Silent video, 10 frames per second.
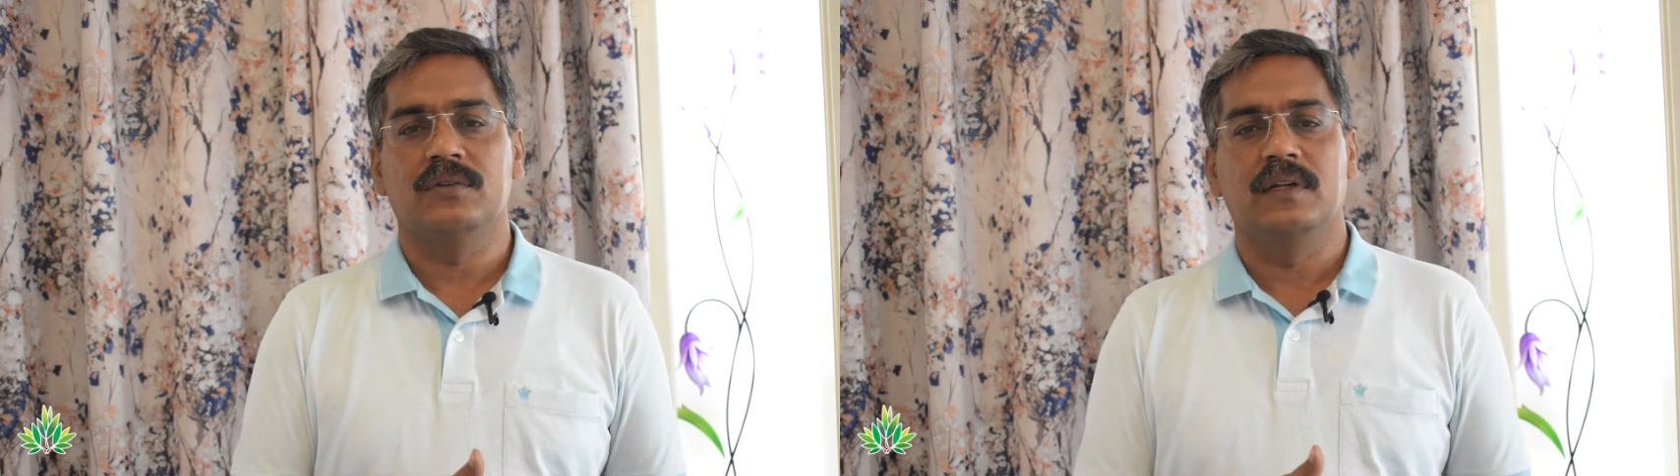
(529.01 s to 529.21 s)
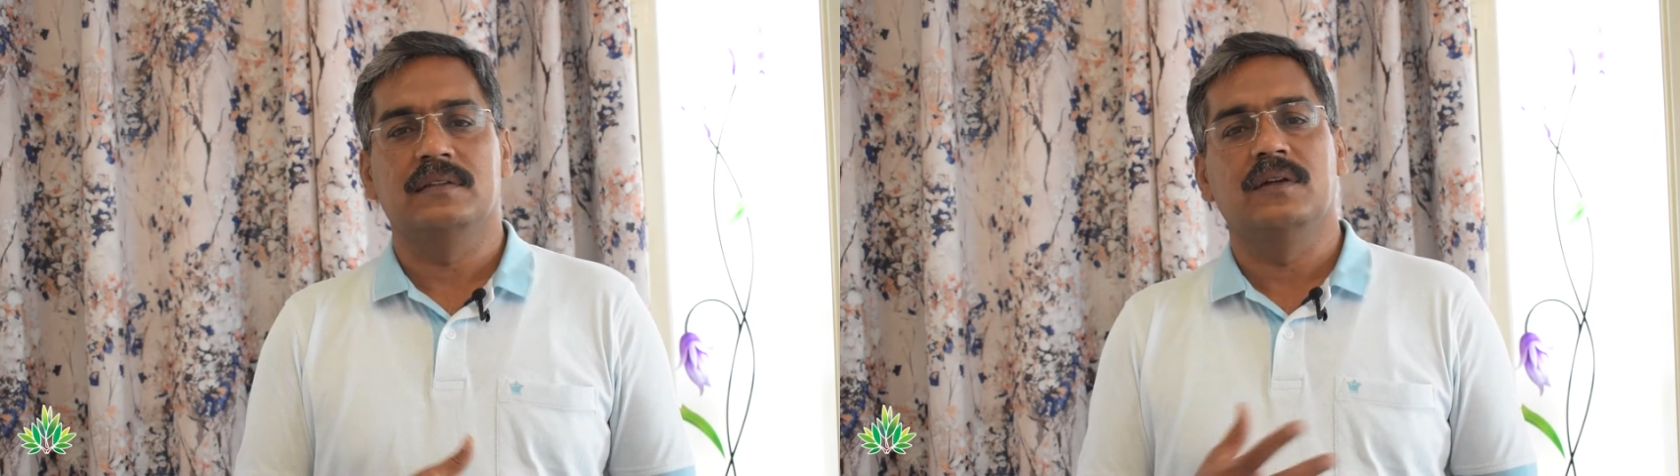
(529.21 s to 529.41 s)

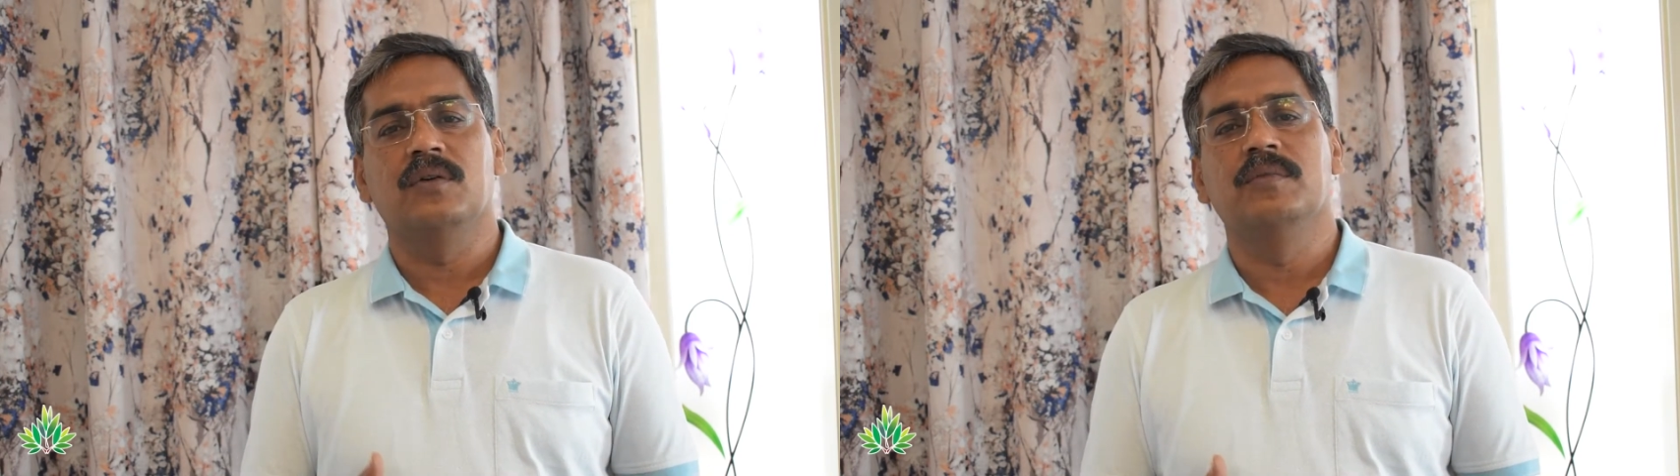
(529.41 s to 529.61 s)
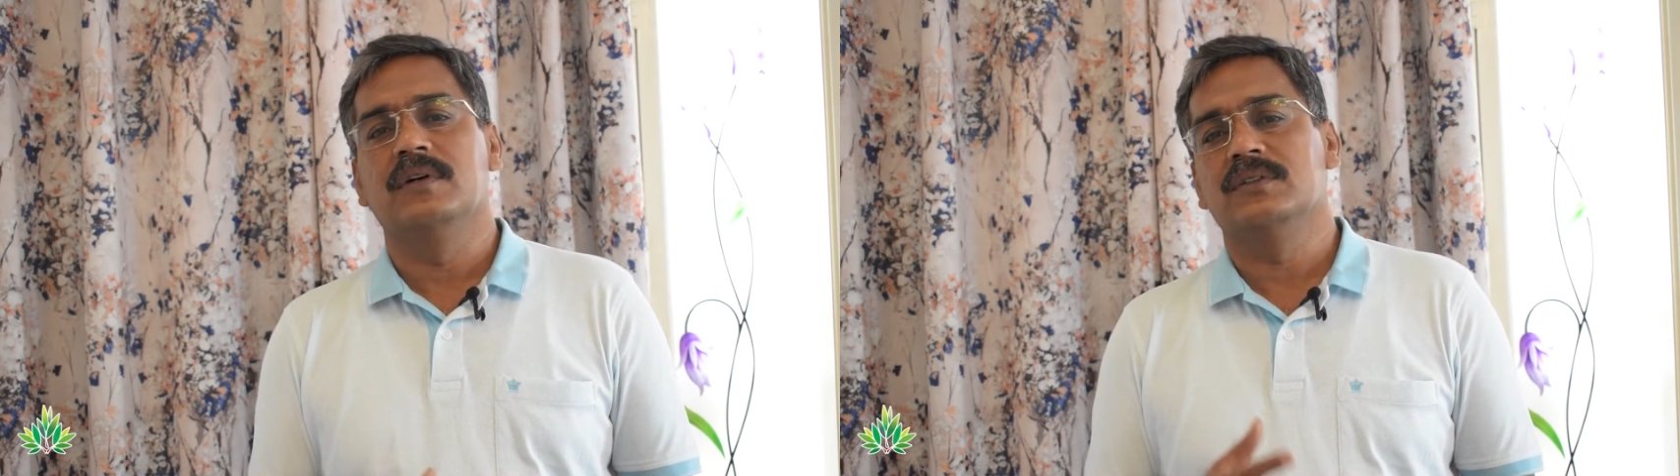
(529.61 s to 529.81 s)
sales
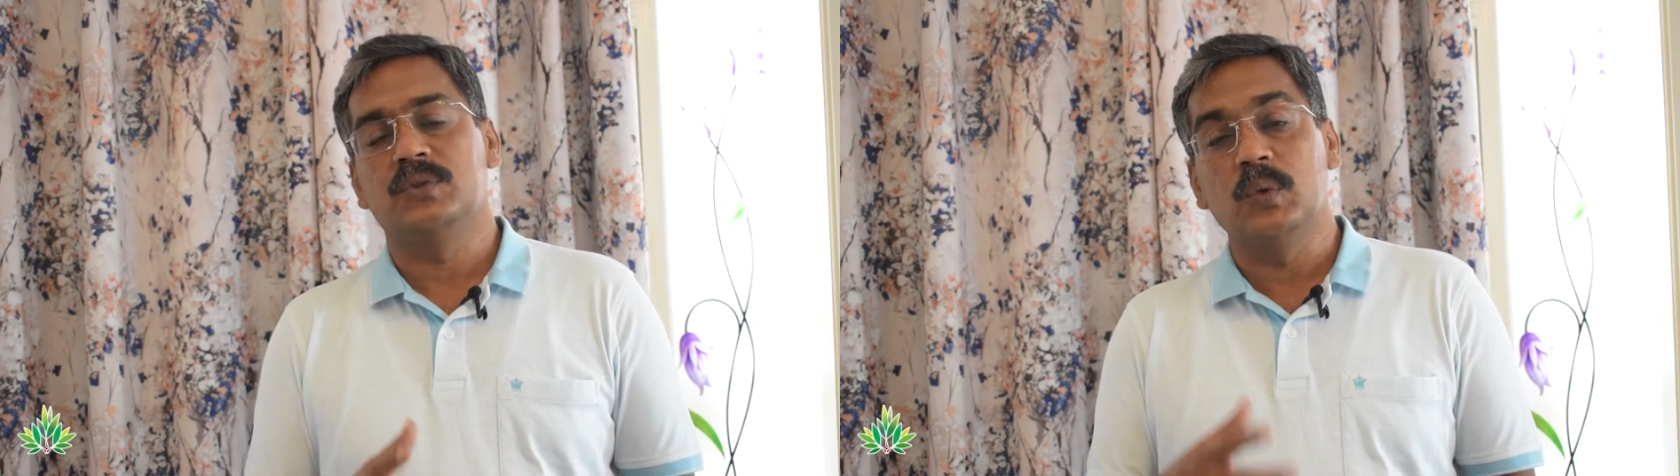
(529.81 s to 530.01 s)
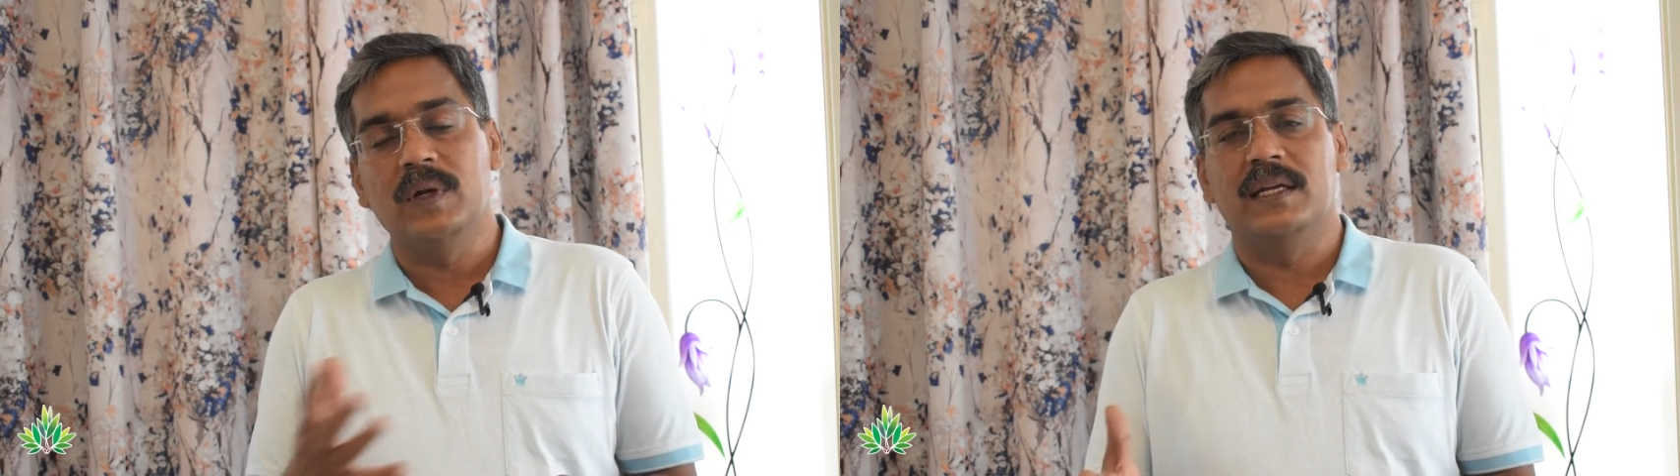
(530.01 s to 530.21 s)
now, because
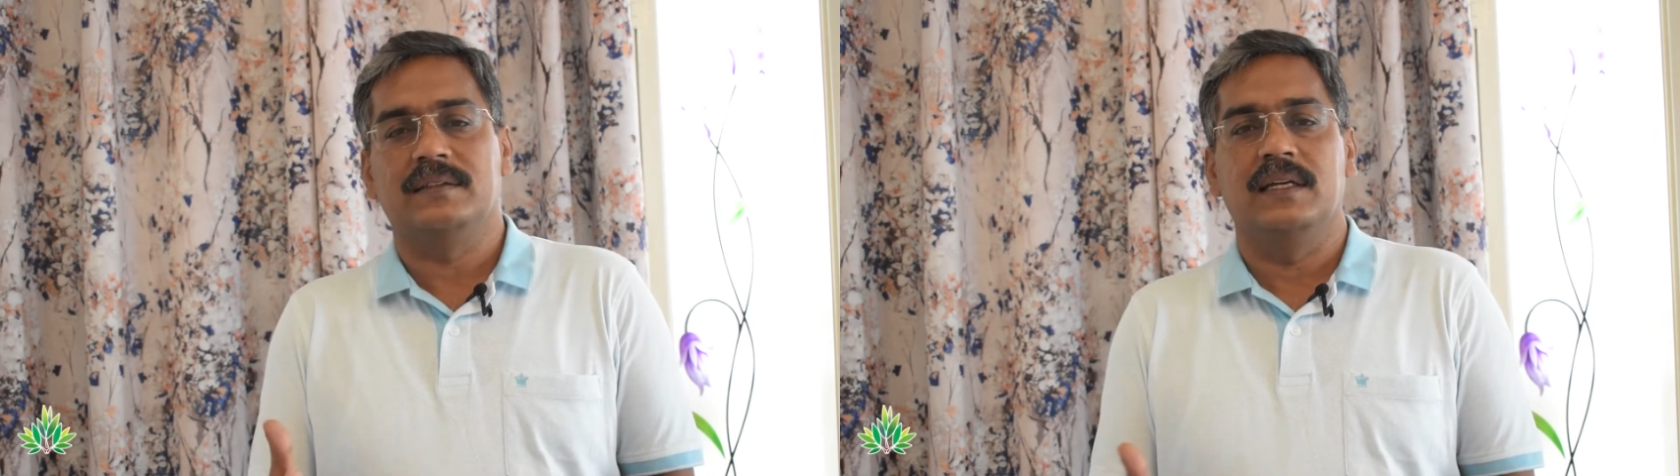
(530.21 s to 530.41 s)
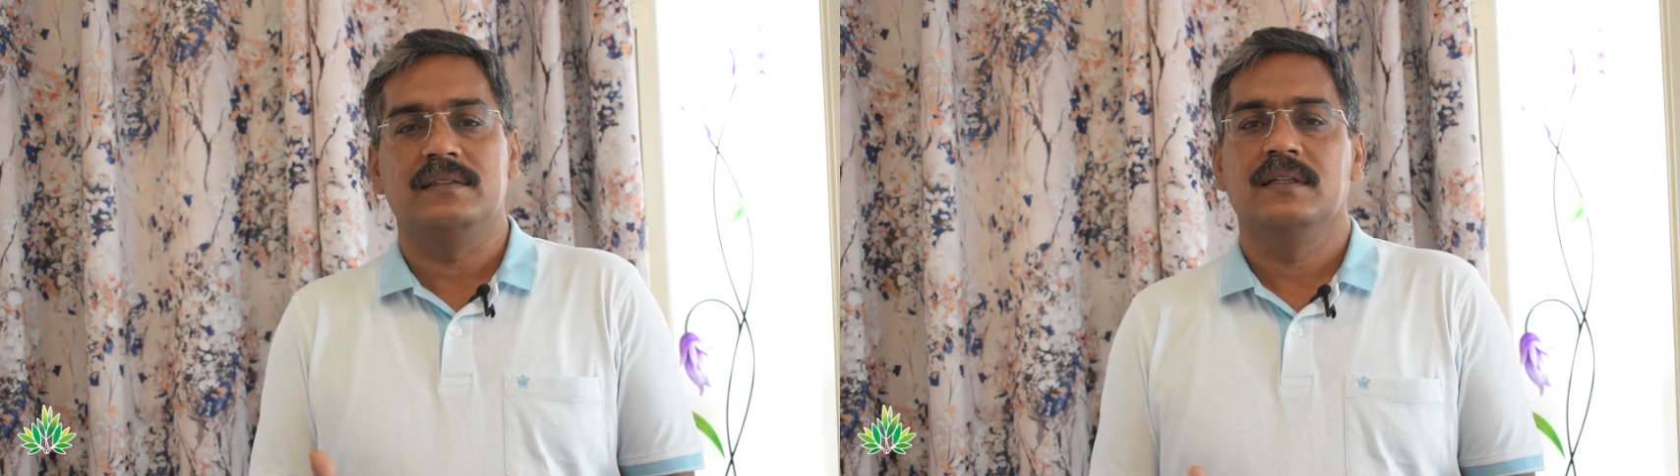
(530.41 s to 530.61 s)
two-wheeler
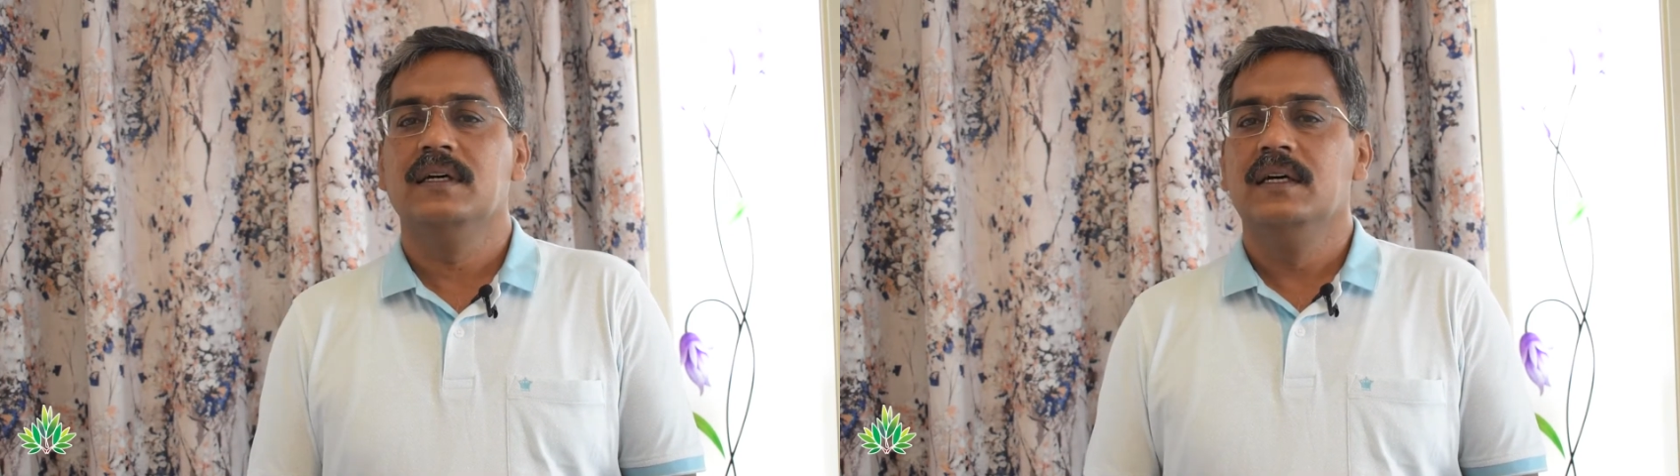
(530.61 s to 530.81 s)
sales